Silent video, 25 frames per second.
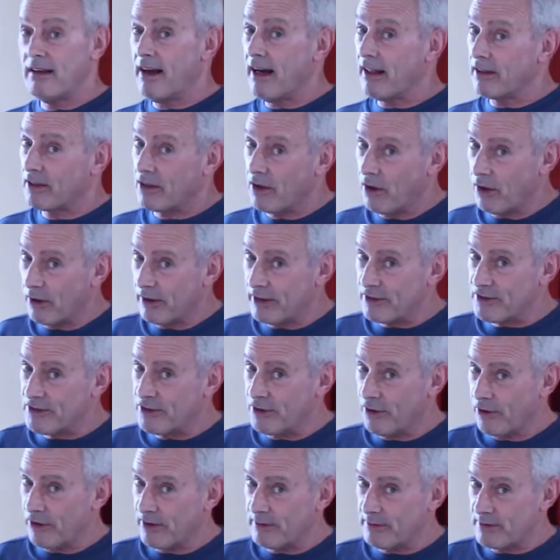Alcoholics
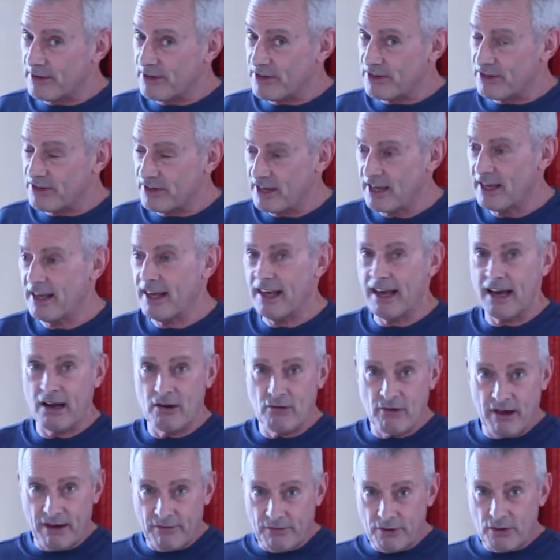Anonymous,
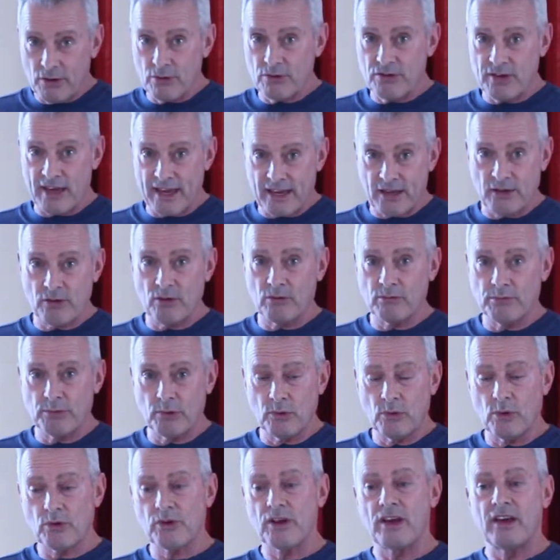however you take it on
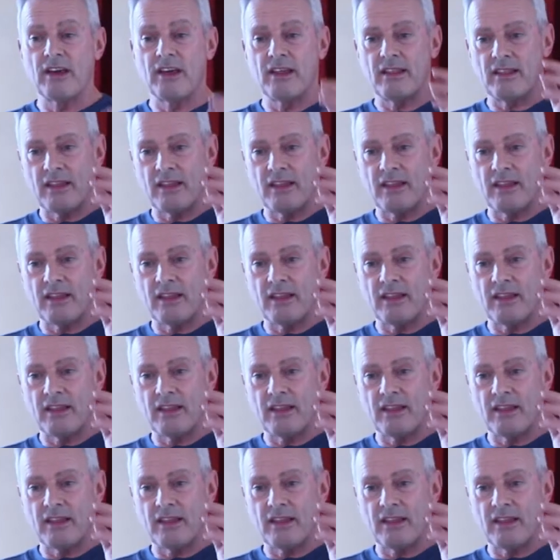board.